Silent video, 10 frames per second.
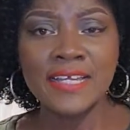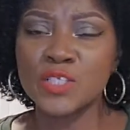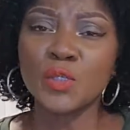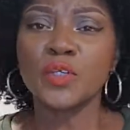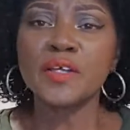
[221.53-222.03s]

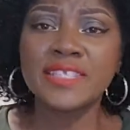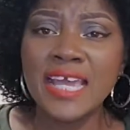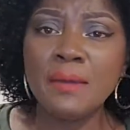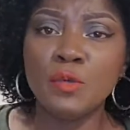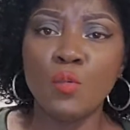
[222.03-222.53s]
So don't
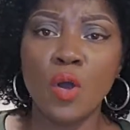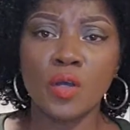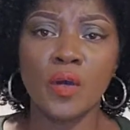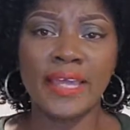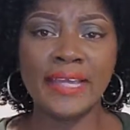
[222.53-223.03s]
tell me
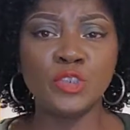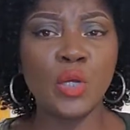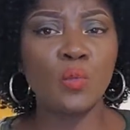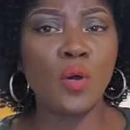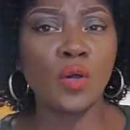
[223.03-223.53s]
what God can
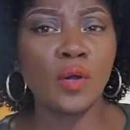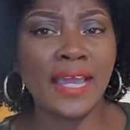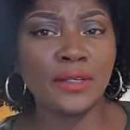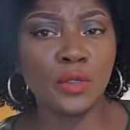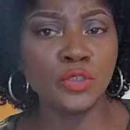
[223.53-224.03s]
do and what God
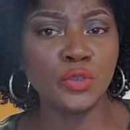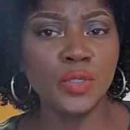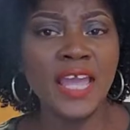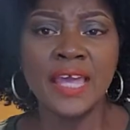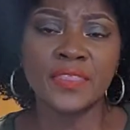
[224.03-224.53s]
cannot
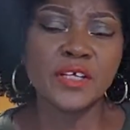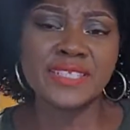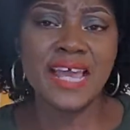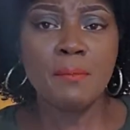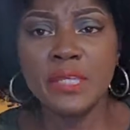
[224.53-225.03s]
do. Don't
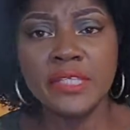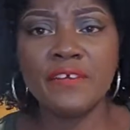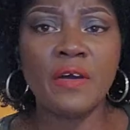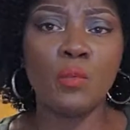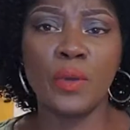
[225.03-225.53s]
tell me you
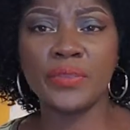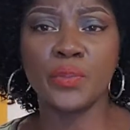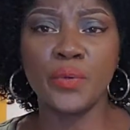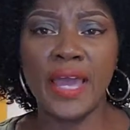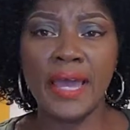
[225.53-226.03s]
never went
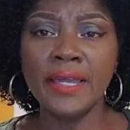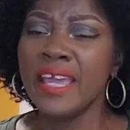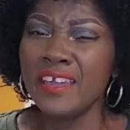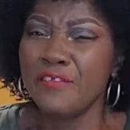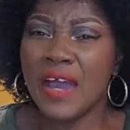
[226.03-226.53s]
through hell.
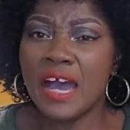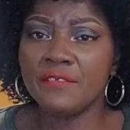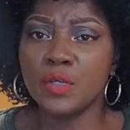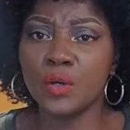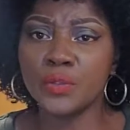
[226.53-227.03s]
If you
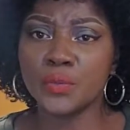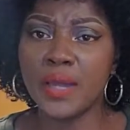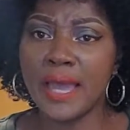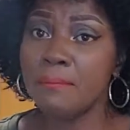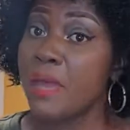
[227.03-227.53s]
haven't gone through
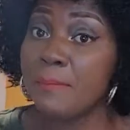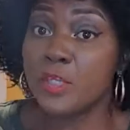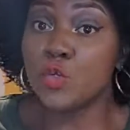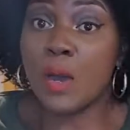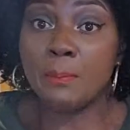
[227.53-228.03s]
hell, maybe
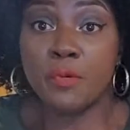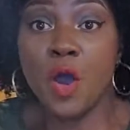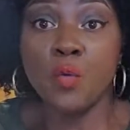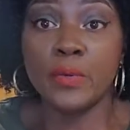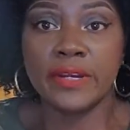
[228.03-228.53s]
you were
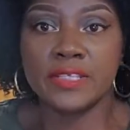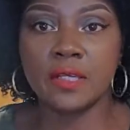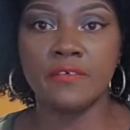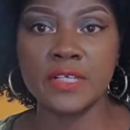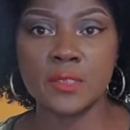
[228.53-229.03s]
born with a
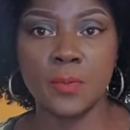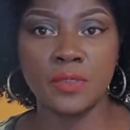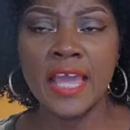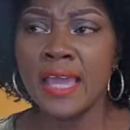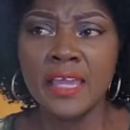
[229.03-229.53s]
silver
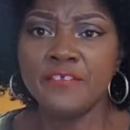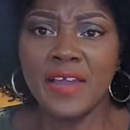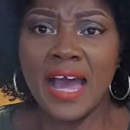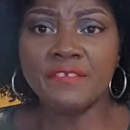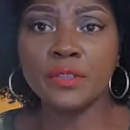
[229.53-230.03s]
spoon. If you
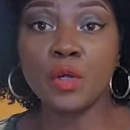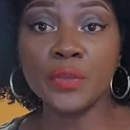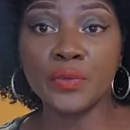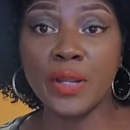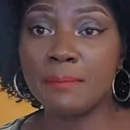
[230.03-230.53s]
haven't
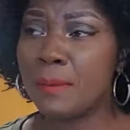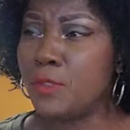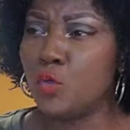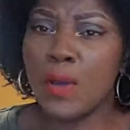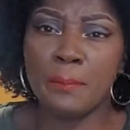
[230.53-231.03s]
gone through hell, maybe
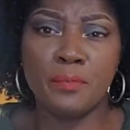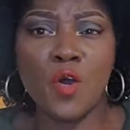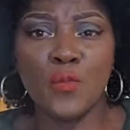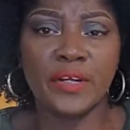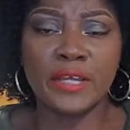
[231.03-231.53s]
you were
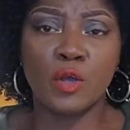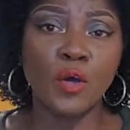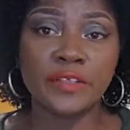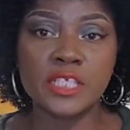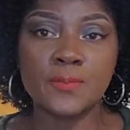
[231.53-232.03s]
born with a
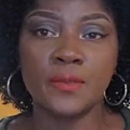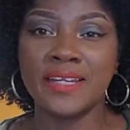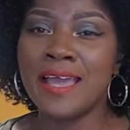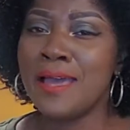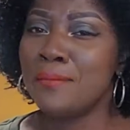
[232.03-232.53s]
golden
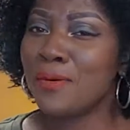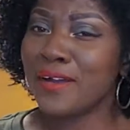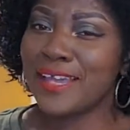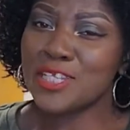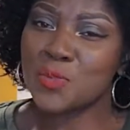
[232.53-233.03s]
spoon.
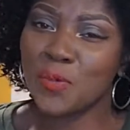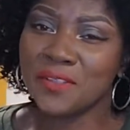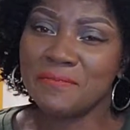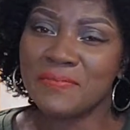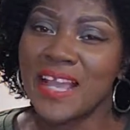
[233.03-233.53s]
But guess
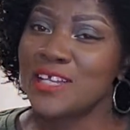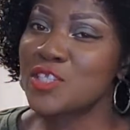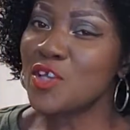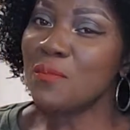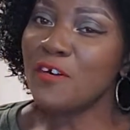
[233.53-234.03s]
what?
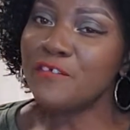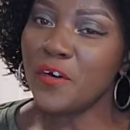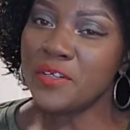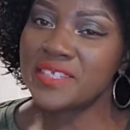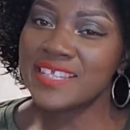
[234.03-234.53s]
Some of
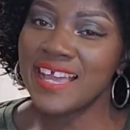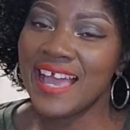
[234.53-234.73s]
us